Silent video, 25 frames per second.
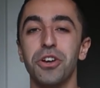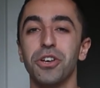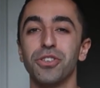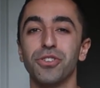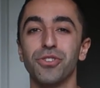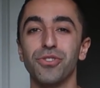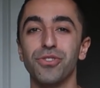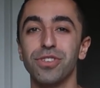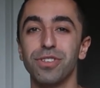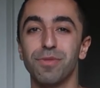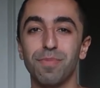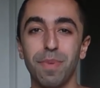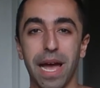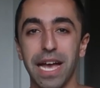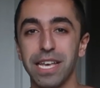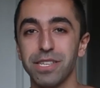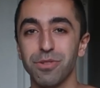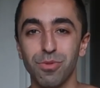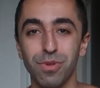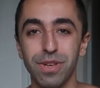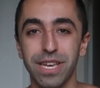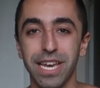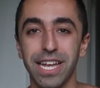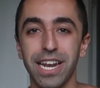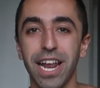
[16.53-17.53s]
So this past
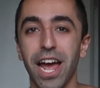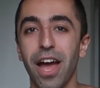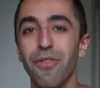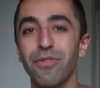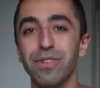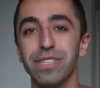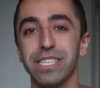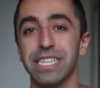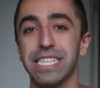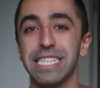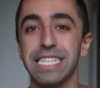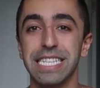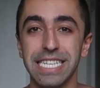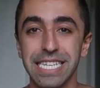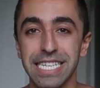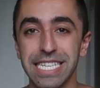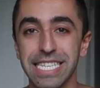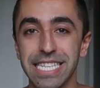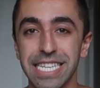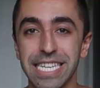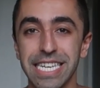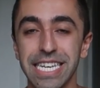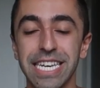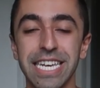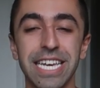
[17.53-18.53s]
weekend I was at
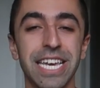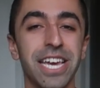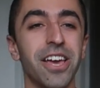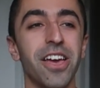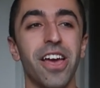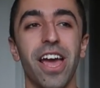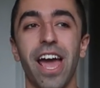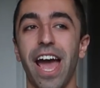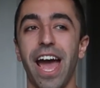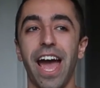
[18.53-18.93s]
Disney